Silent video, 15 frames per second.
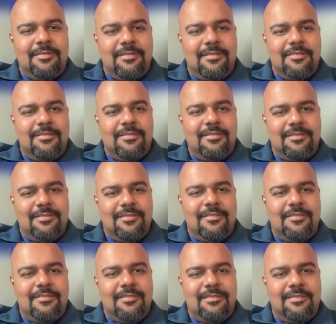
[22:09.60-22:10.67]

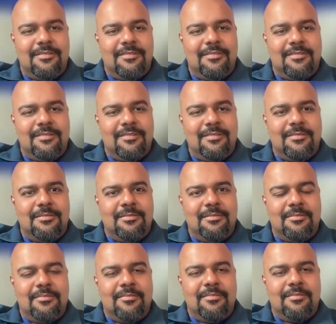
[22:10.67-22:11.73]

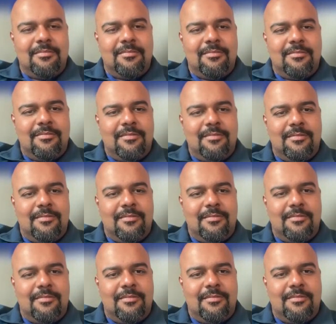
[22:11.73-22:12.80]

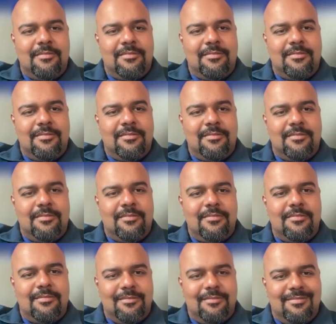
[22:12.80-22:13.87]

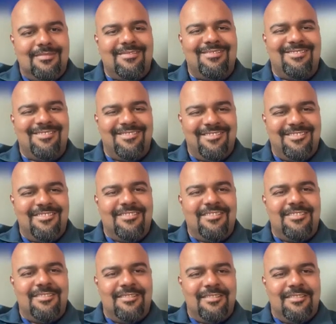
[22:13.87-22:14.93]

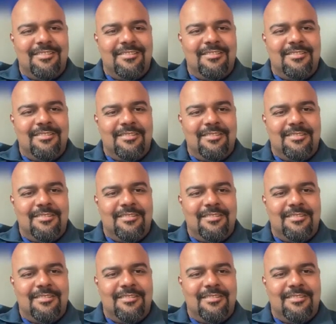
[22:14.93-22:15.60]
The person shown says nothing.